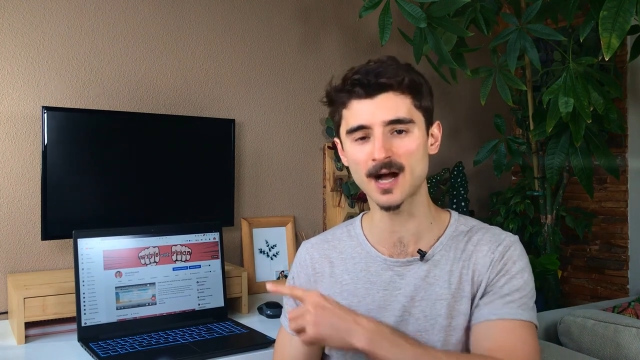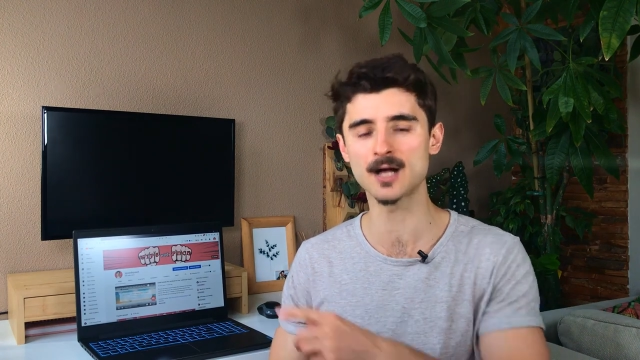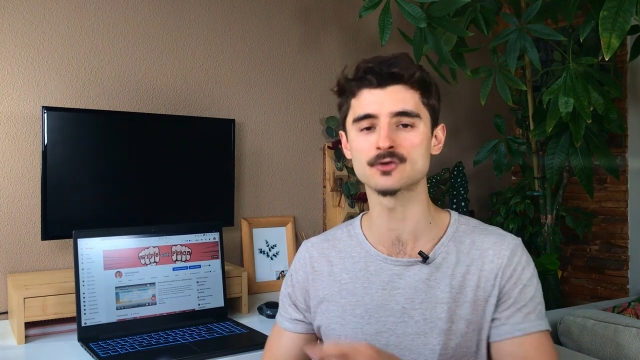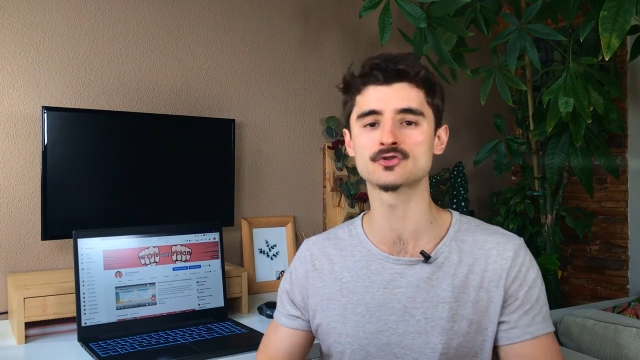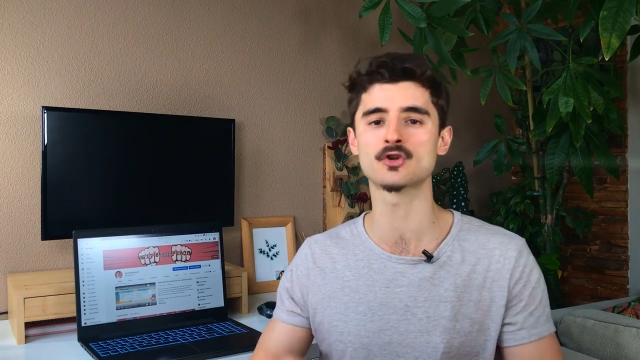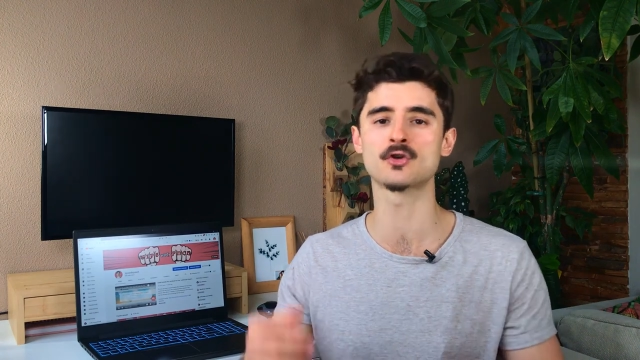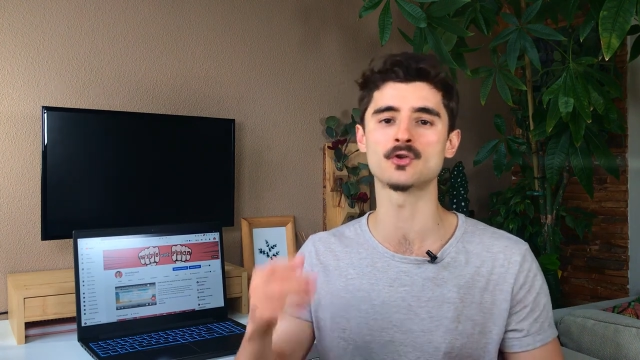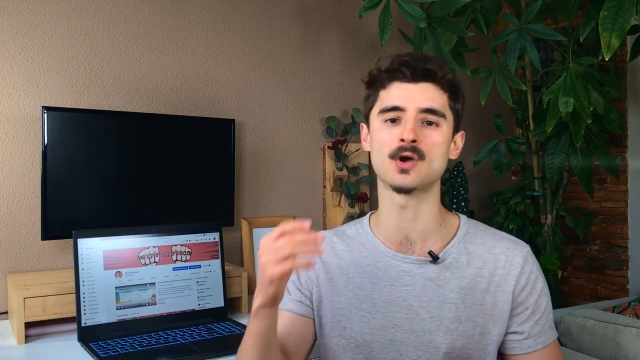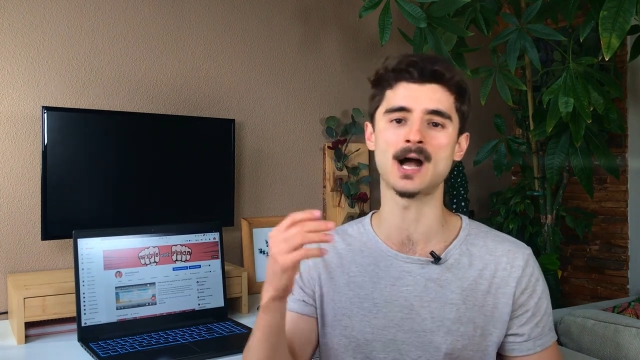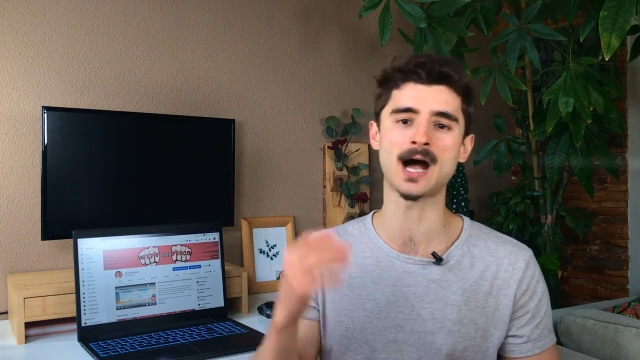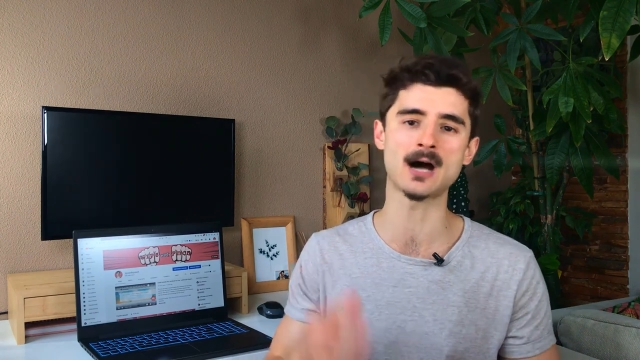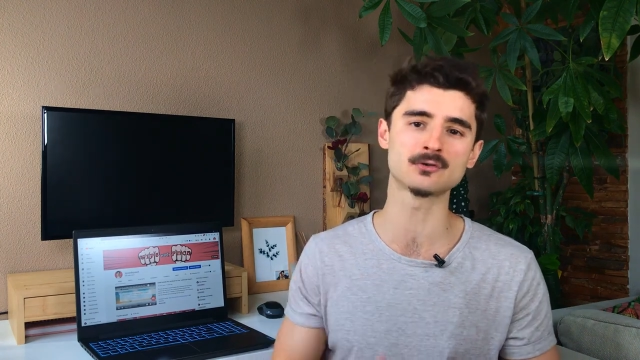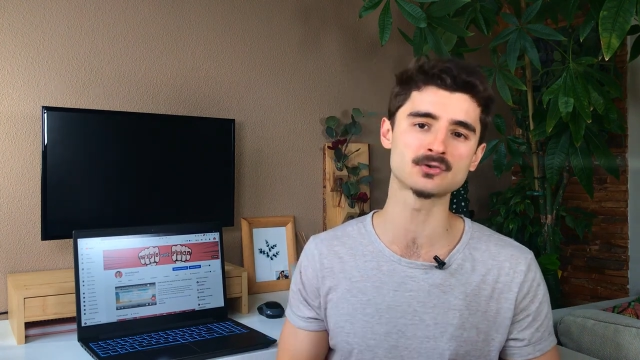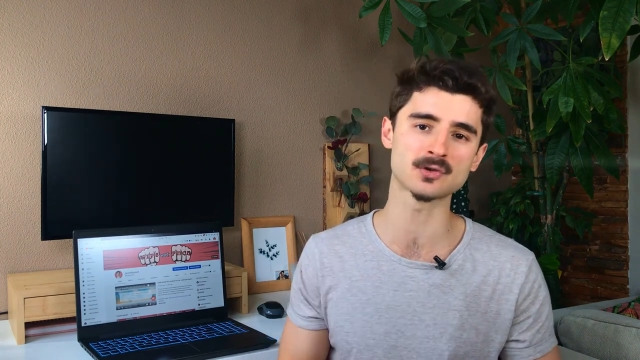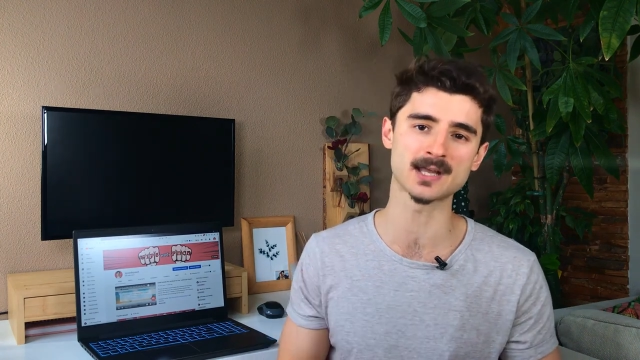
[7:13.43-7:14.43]
I'll show you
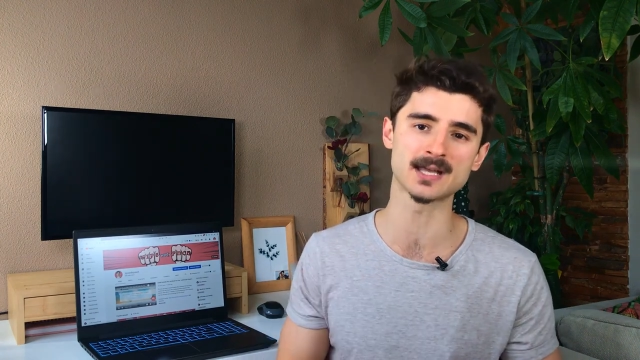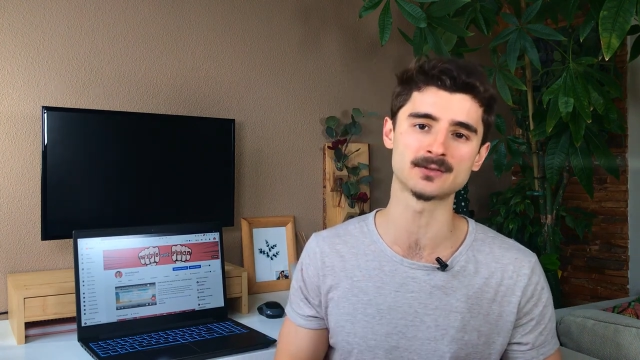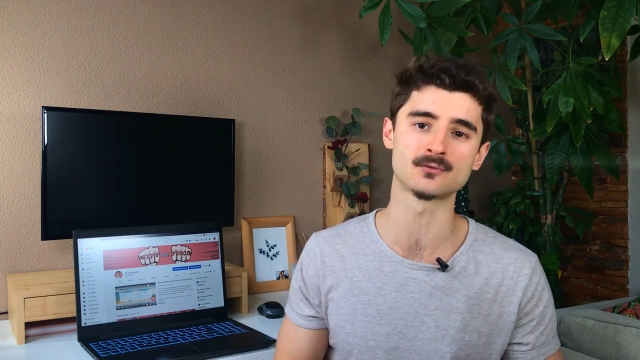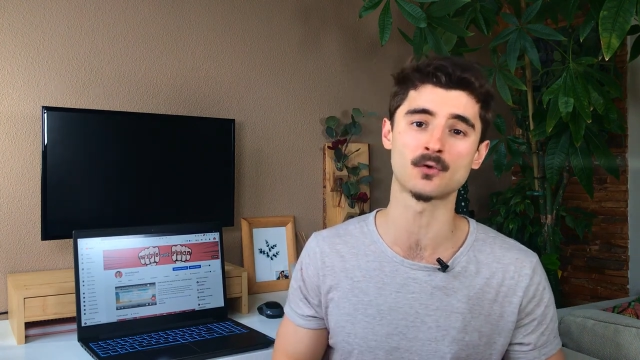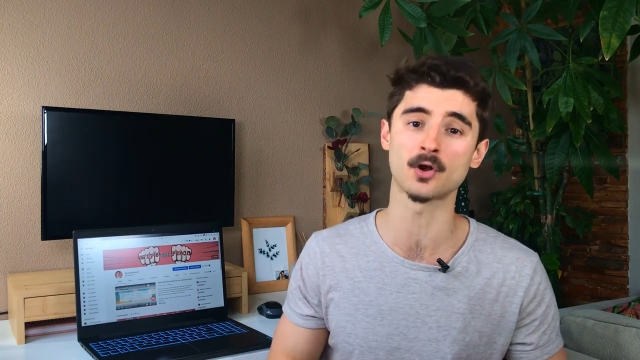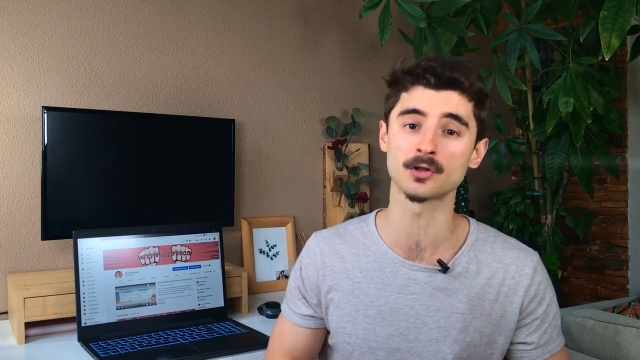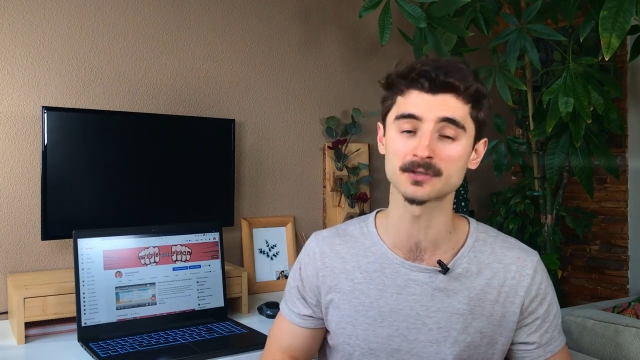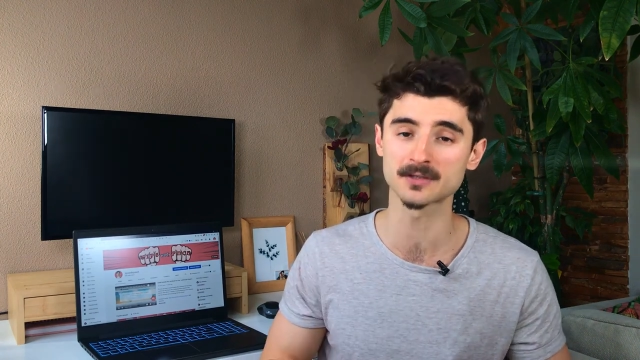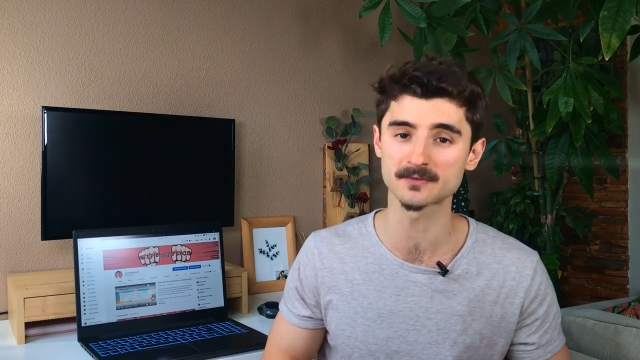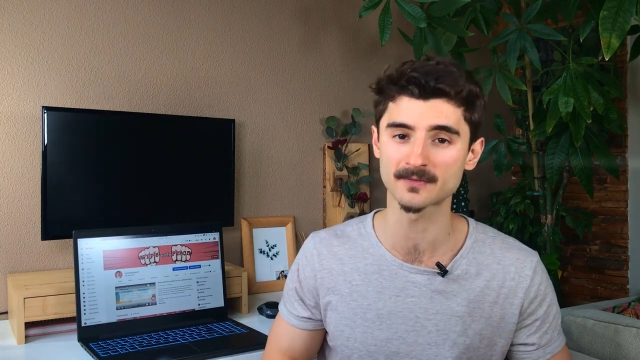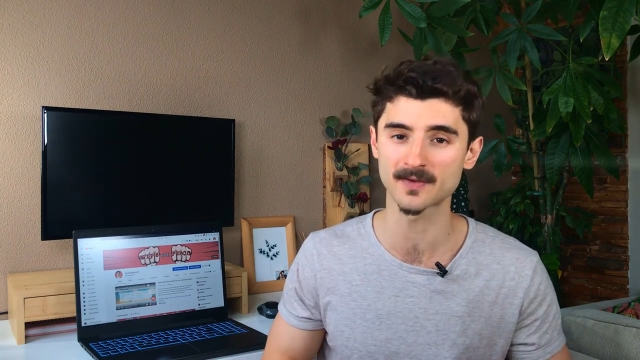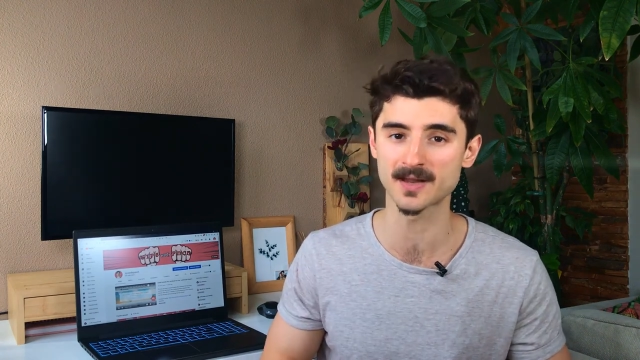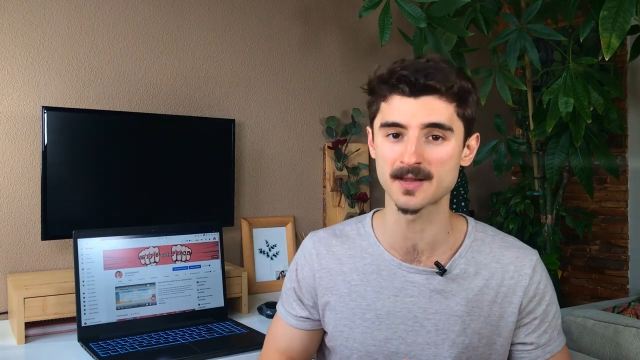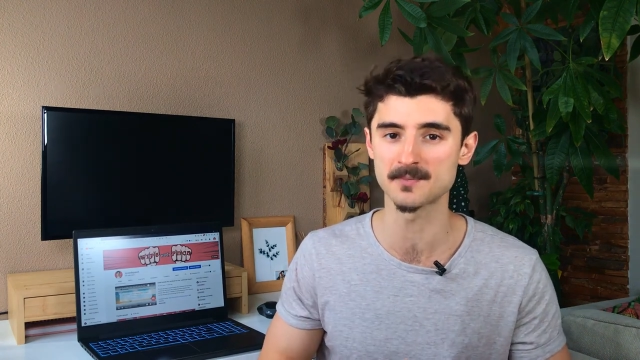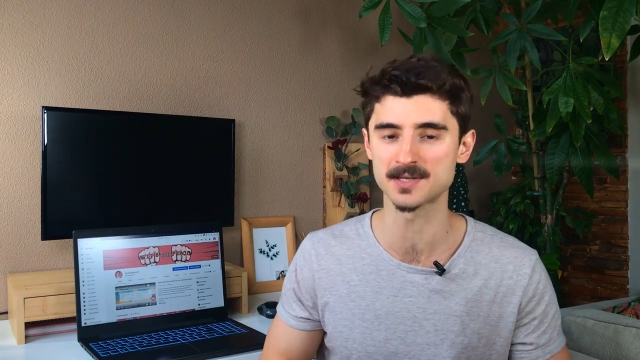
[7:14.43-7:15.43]
how to get
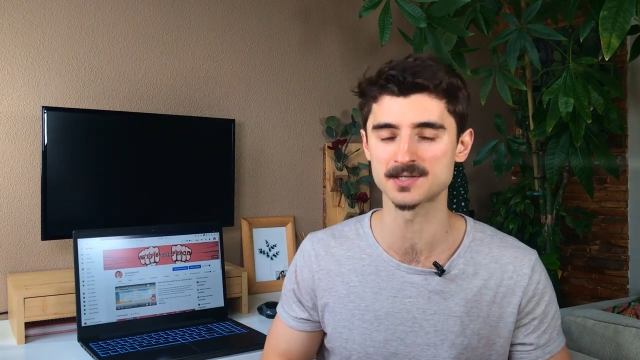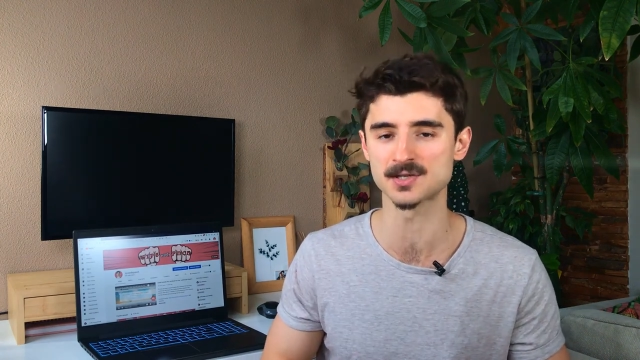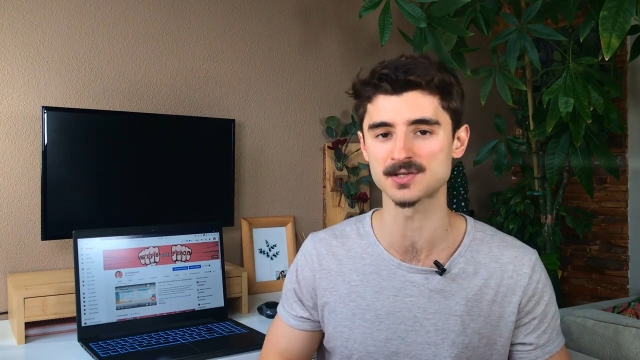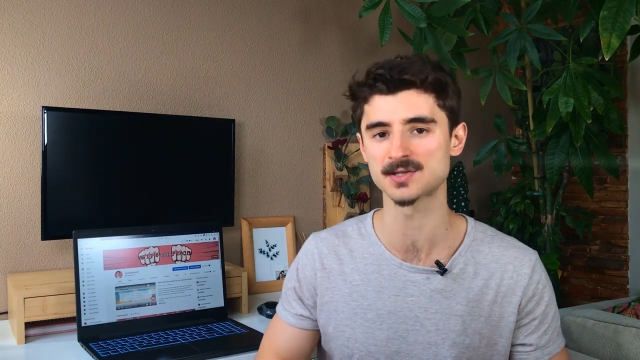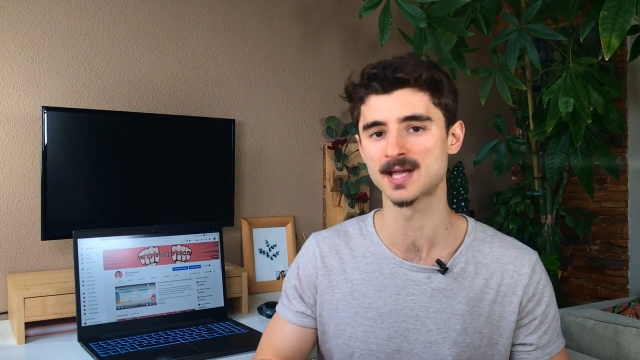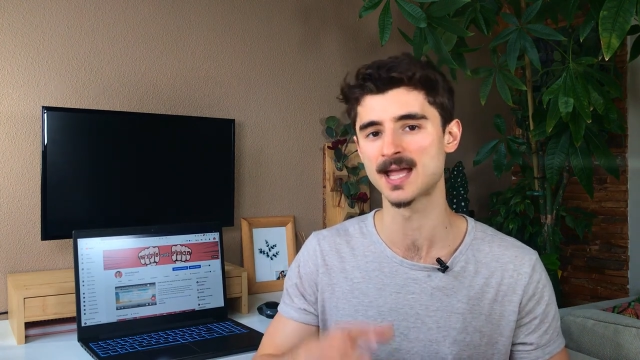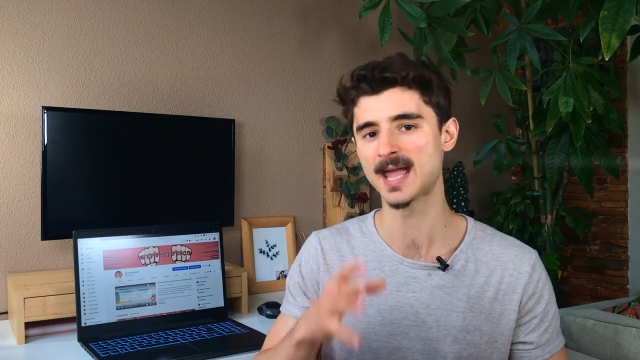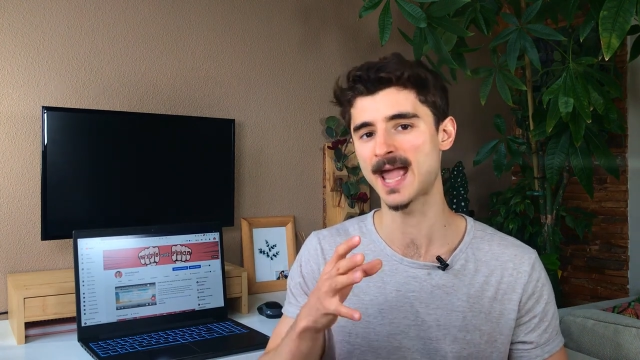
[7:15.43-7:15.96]
royalty-free images